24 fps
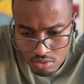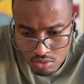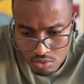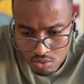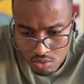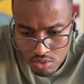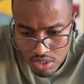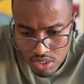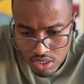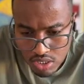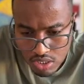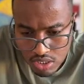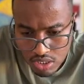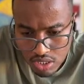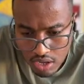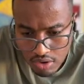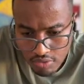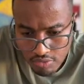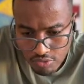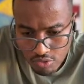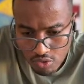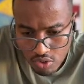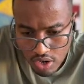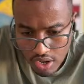Which got a
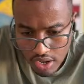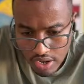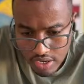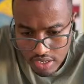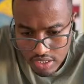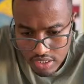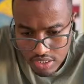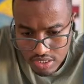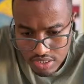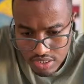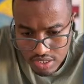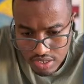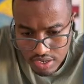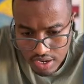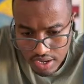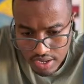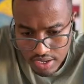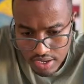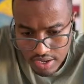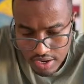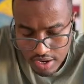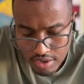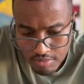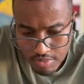full architecture
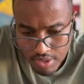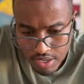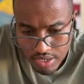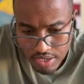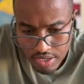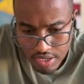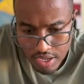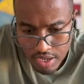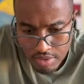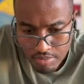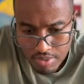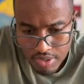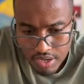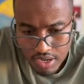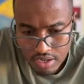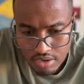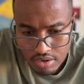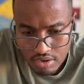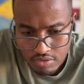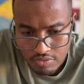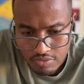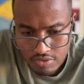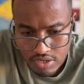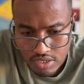diagram and the API
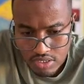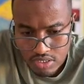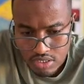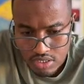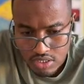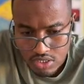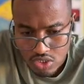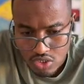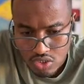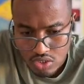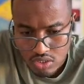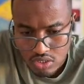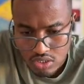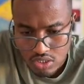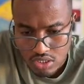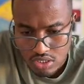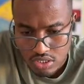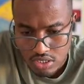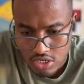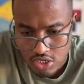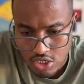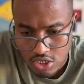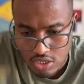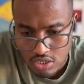references
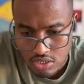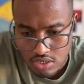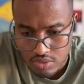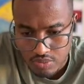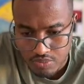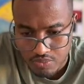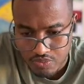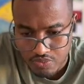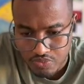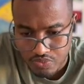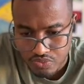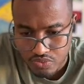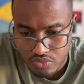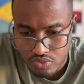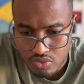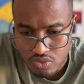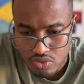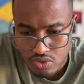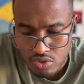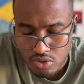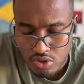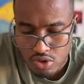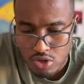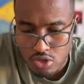sections.
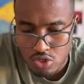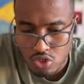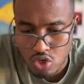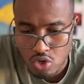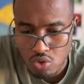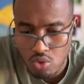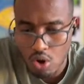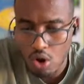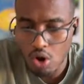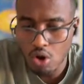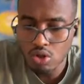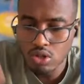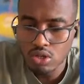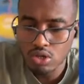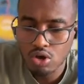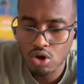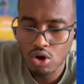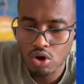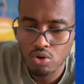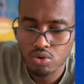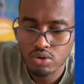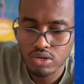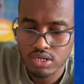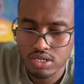So all
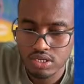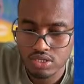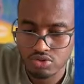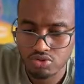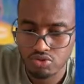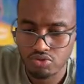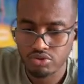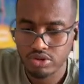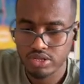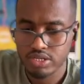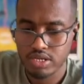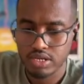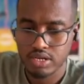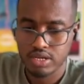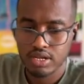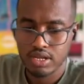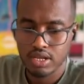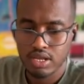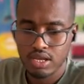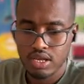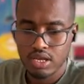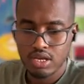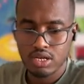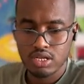code is written.
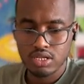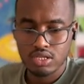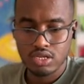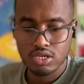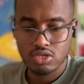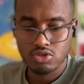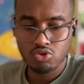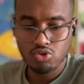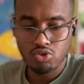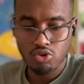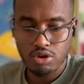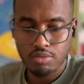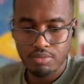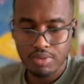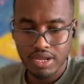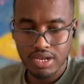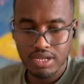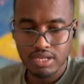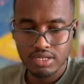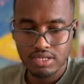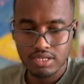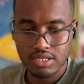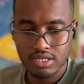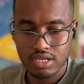The two
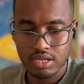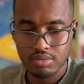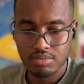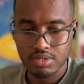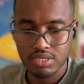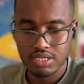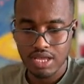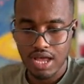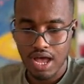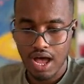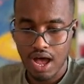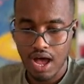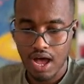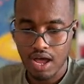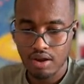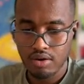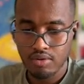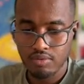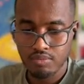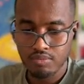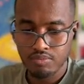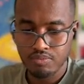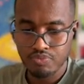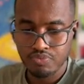remaining steps are
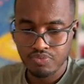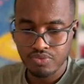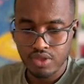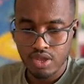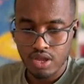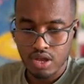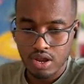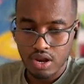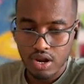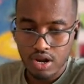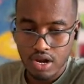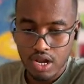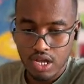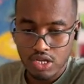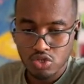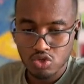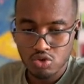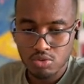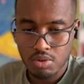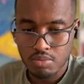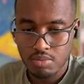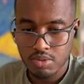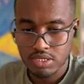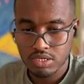run a
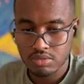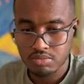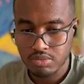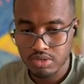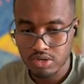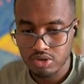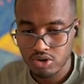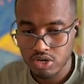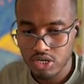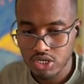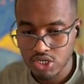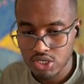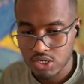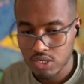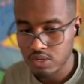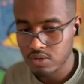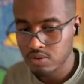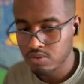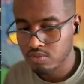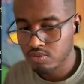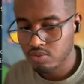Supabase migration,